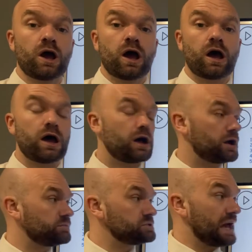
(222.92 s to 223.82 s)

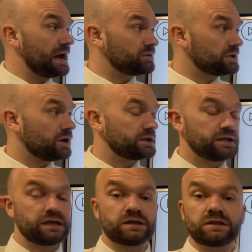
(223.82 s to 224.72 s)

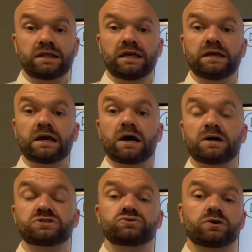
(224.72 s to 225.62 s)
outlining the
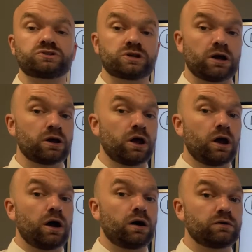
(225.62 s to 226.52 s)
structure
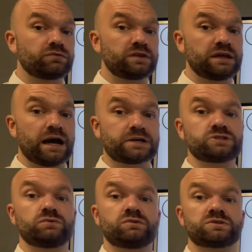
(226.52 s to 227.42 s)
of the
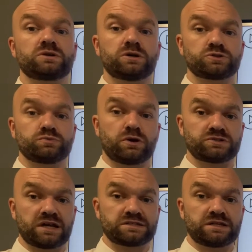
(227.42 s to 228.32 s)
action research
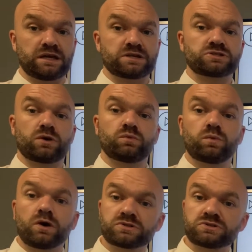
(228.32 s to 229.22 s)
project here. So
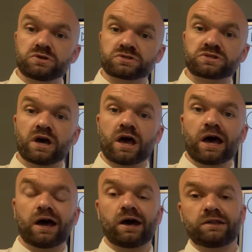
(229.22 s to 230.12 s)
what does
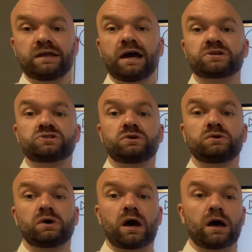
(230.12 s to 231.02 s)
the
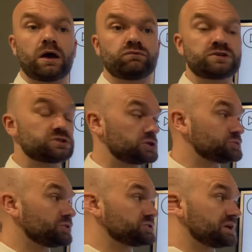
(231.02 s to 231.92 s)
action
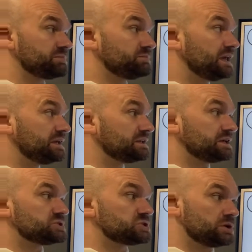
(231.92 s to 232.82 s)
research project mean
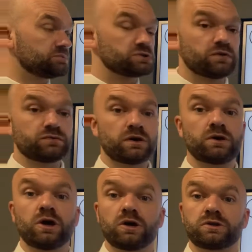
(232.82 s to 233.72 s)
in terms of
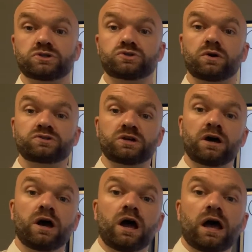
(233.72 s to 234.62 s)
the
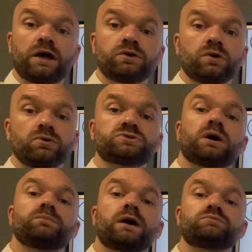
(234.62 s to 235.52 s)
structure, and
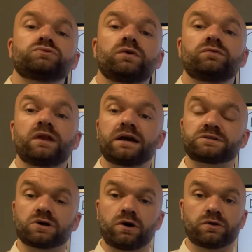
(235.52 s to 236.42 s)
also perhaps
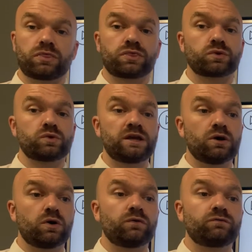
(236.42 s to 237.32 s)
reflect on
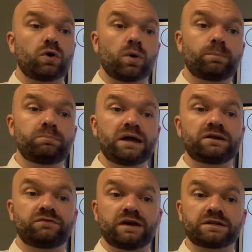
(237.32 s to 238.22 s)
3 or 4
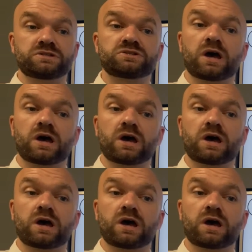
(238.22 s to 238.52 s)
benefits